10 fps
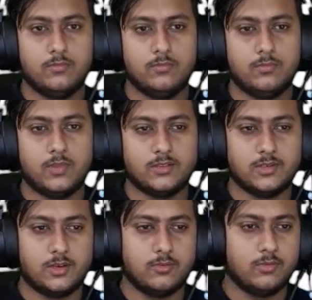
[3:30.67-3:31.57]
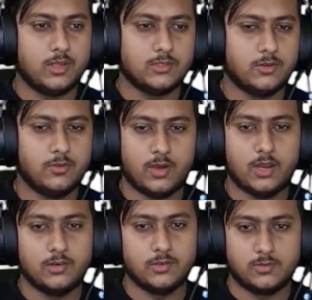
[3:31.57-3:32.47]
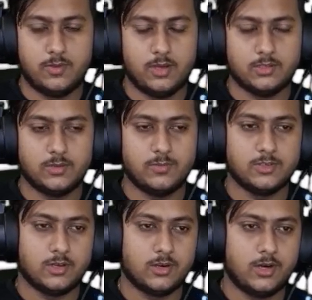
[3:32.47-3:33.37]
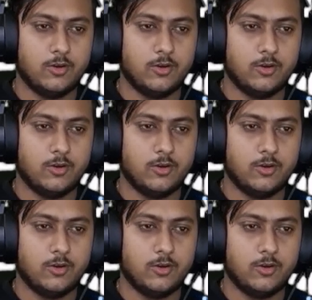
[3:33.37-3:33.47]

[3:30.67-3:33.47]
That's it. That's how you can just make a semicircle, right?